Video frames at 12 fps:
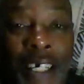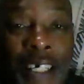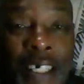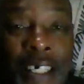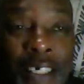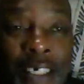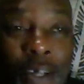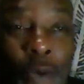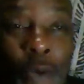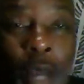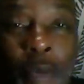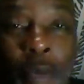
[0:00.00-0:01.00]
white
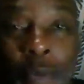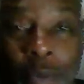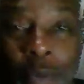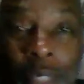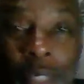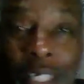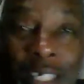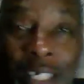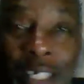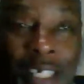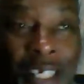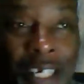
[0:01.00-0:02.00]
people in
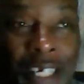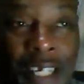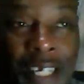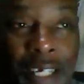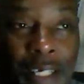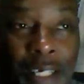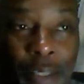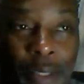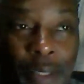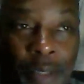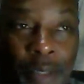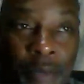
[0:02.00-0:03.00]
the country.
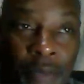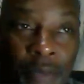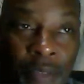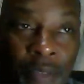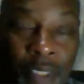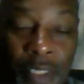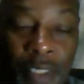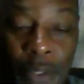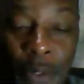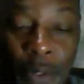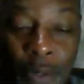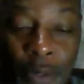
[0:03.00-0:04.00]
So